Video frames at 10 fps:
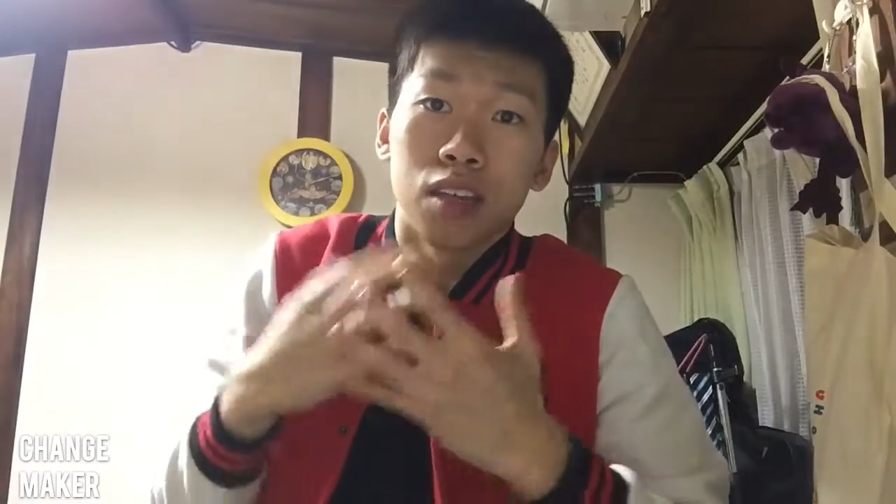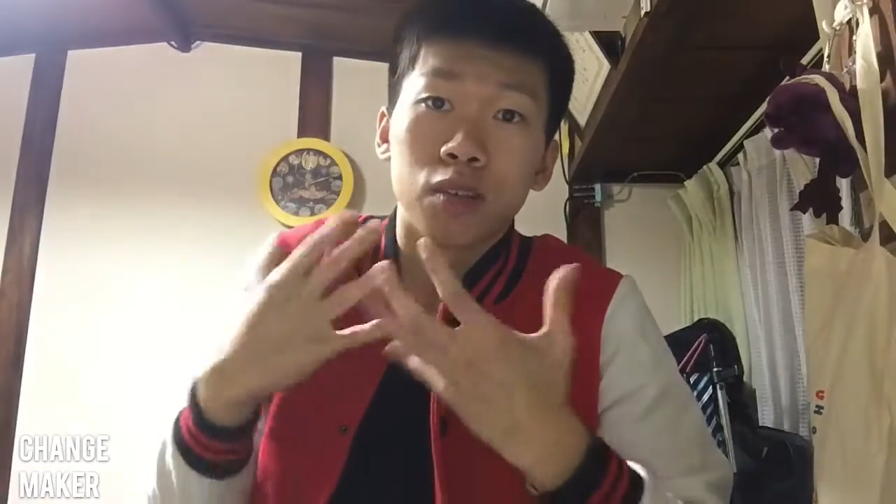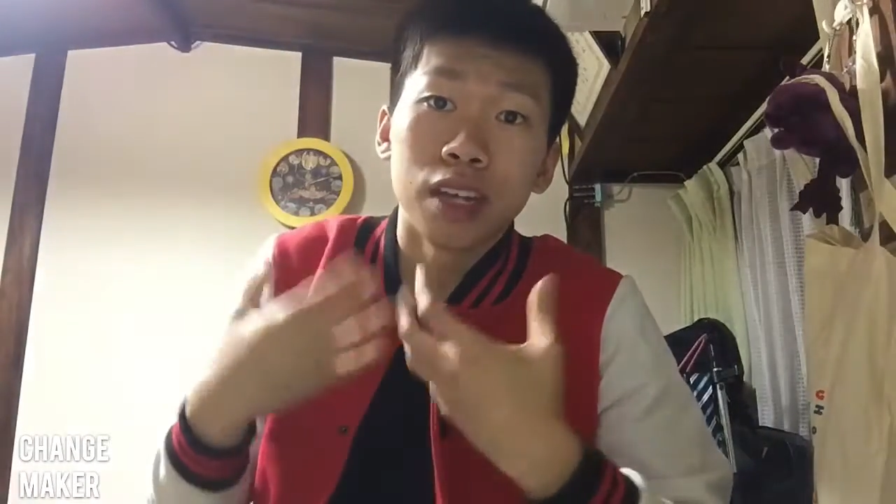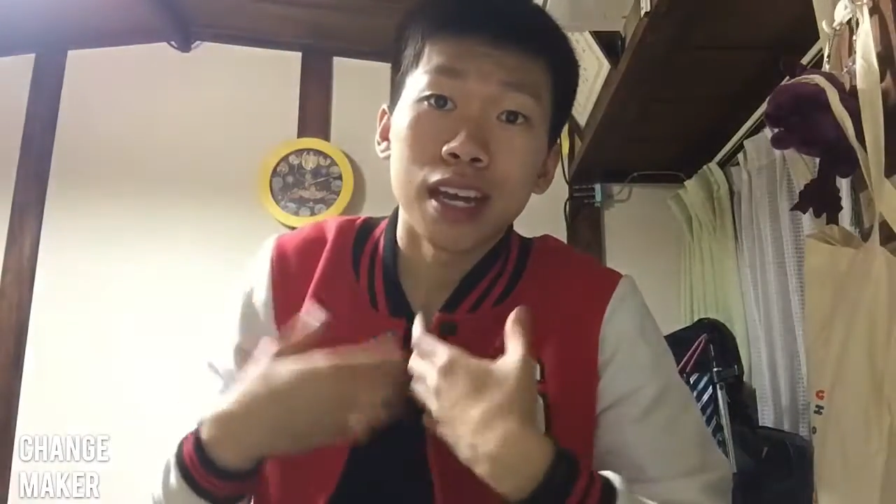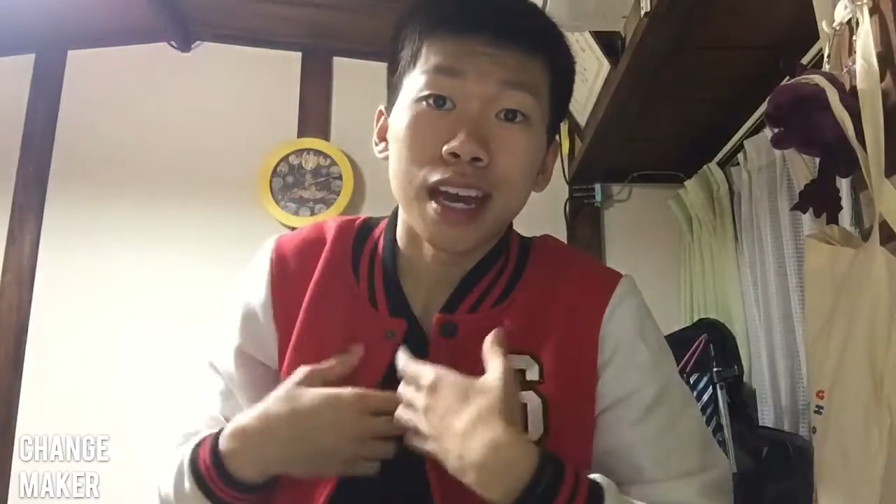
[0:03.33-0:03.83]

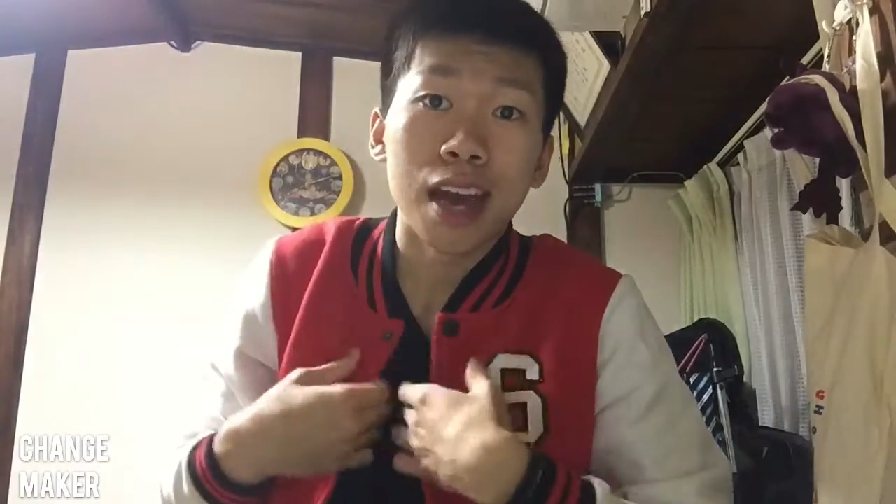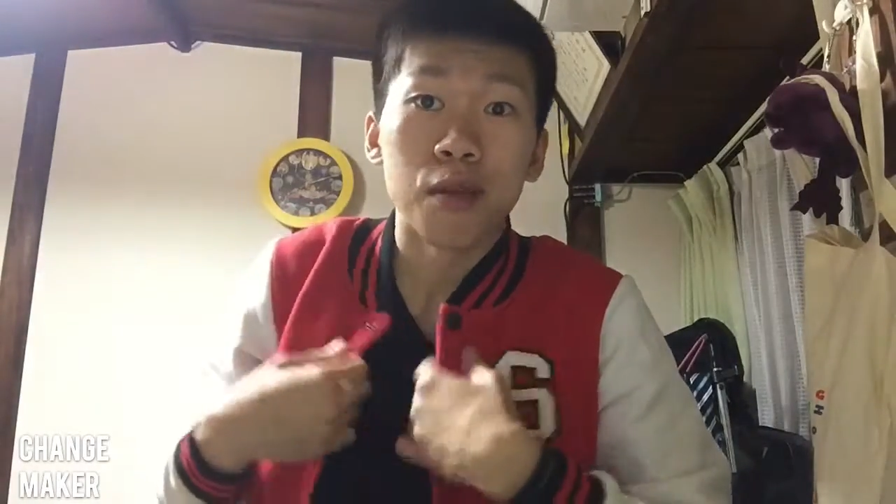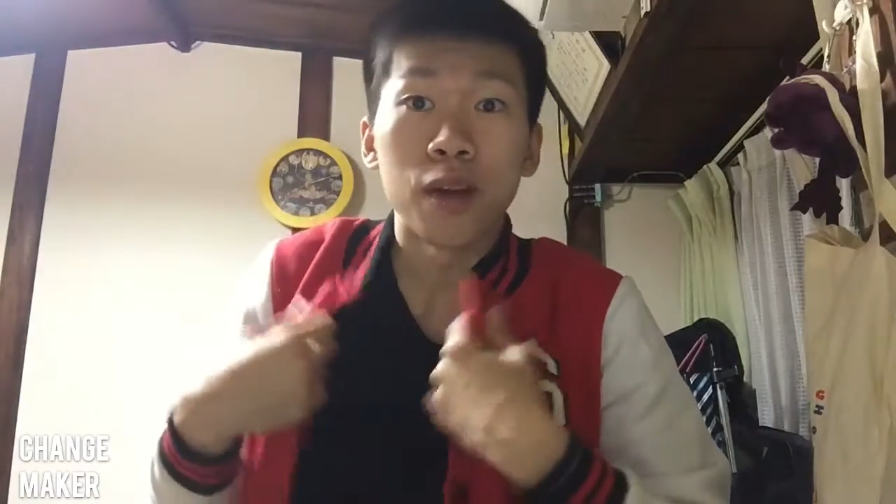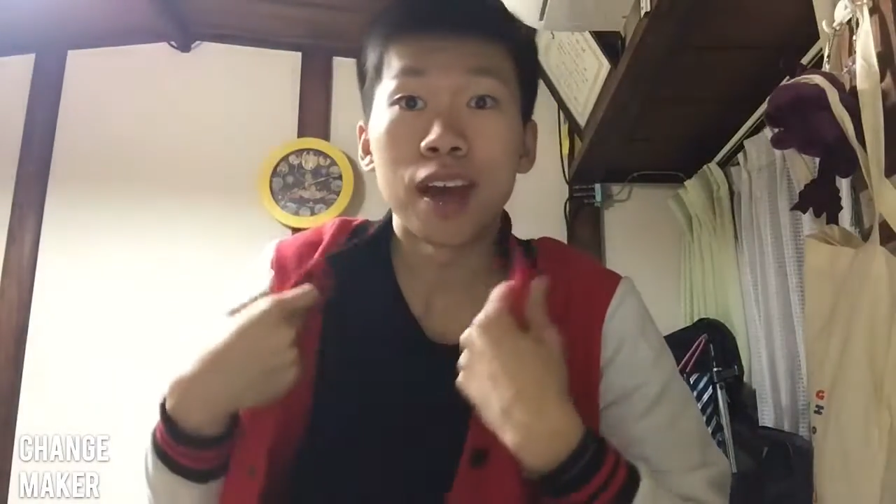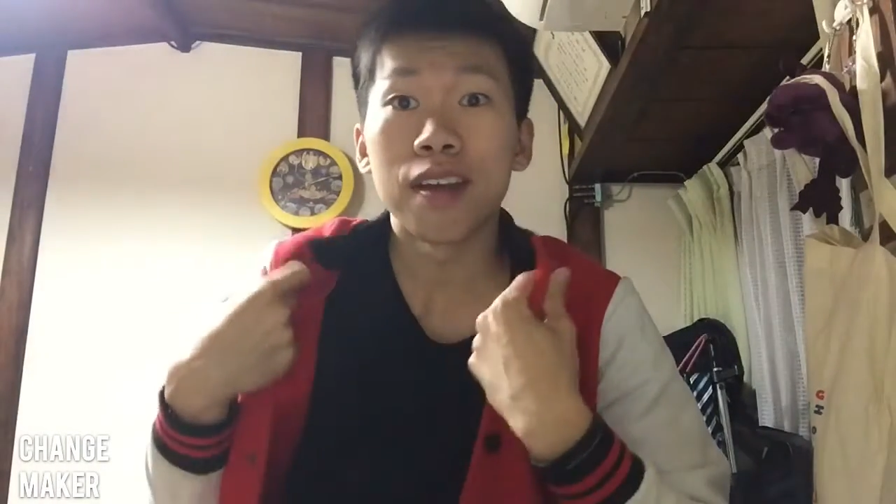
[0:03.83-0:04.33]
today
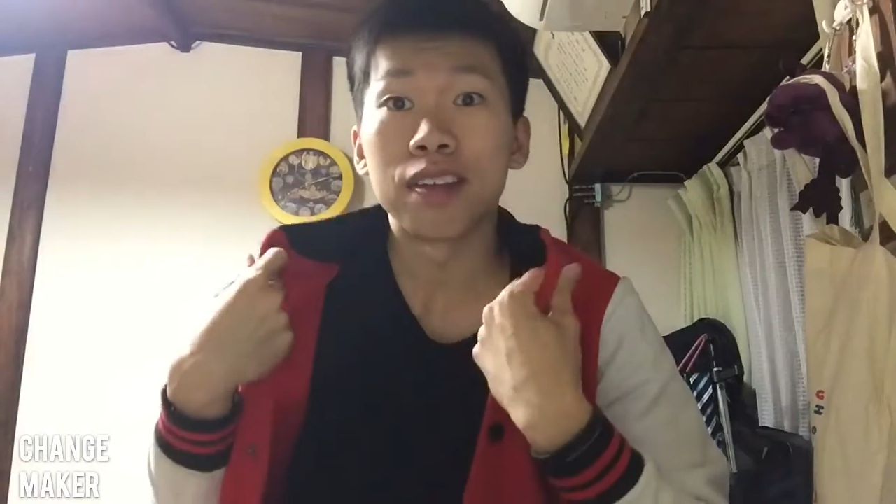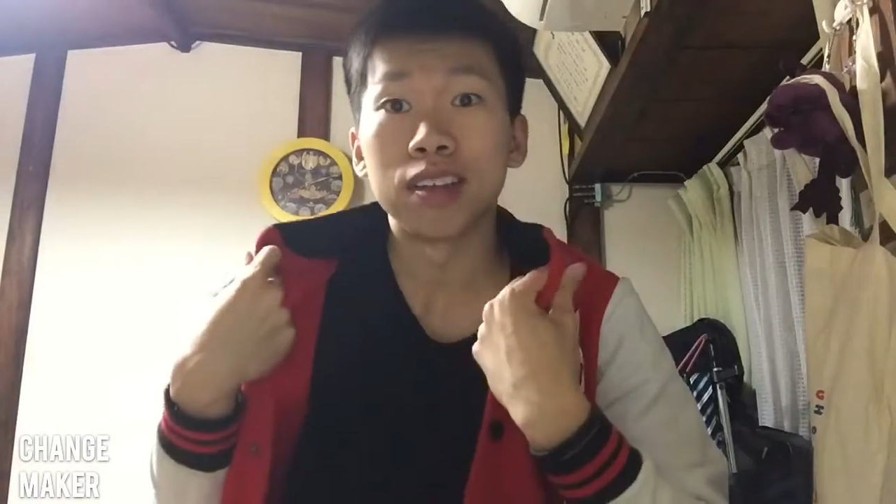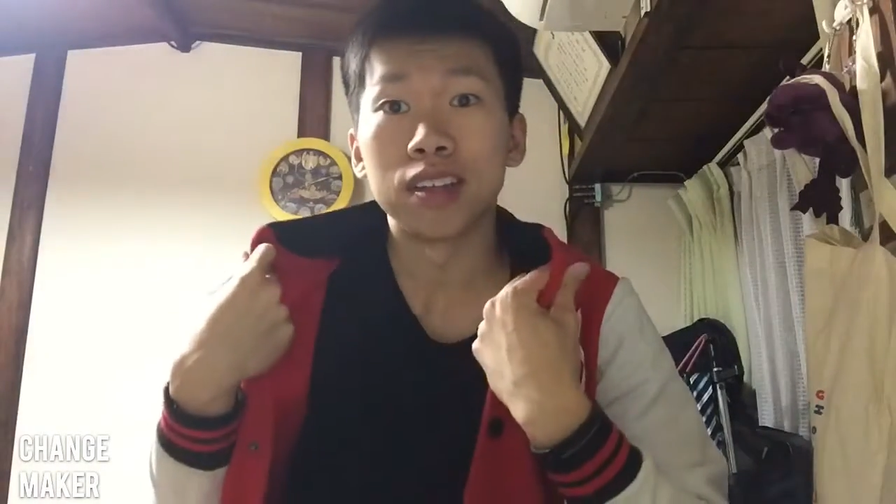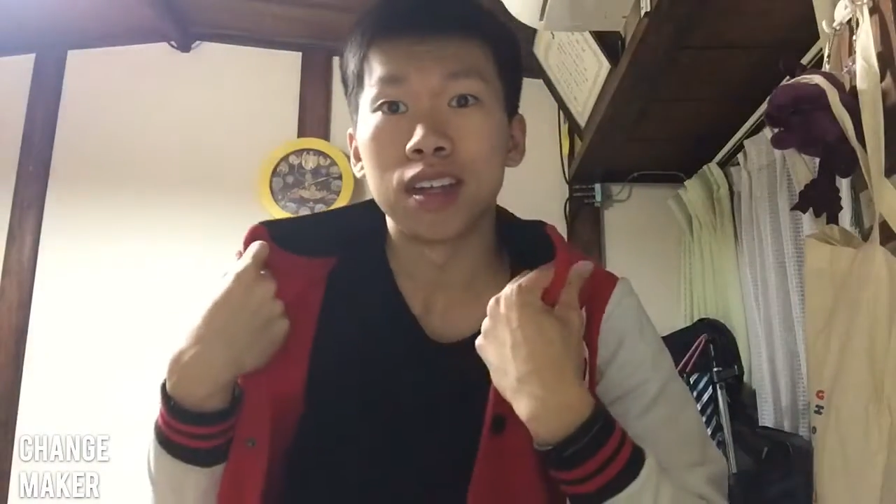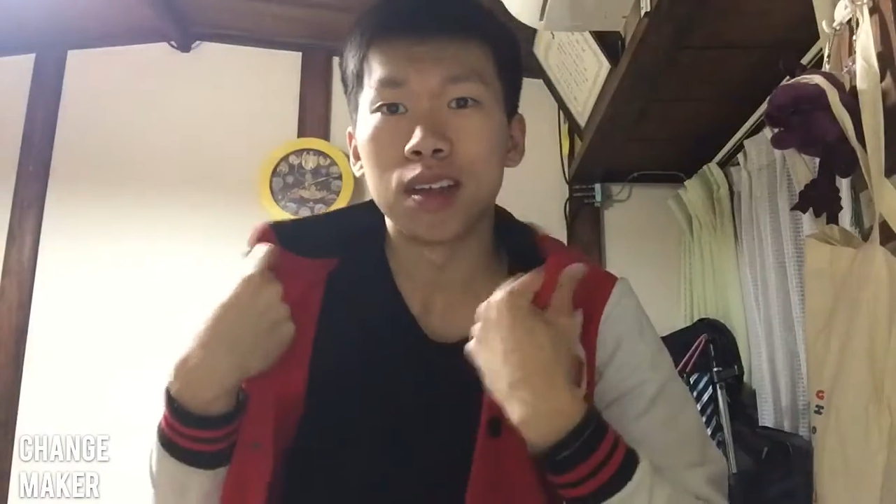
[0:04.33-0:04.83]
I wear
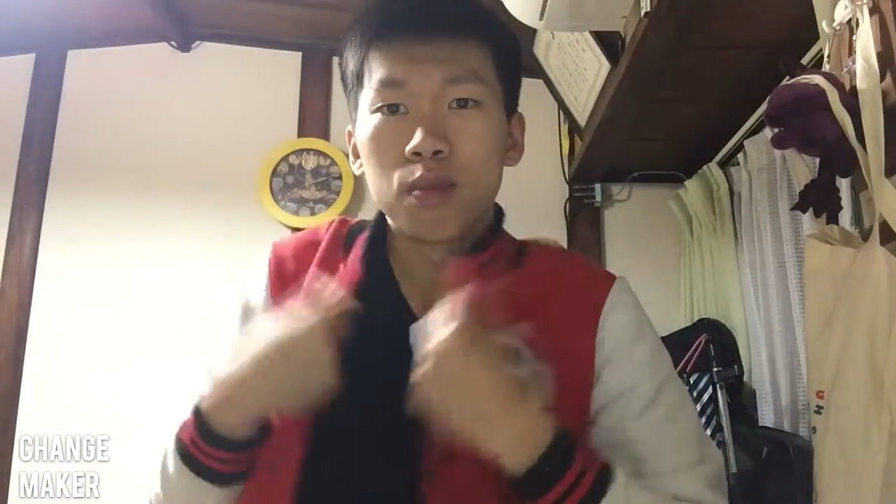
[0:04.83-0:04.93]
the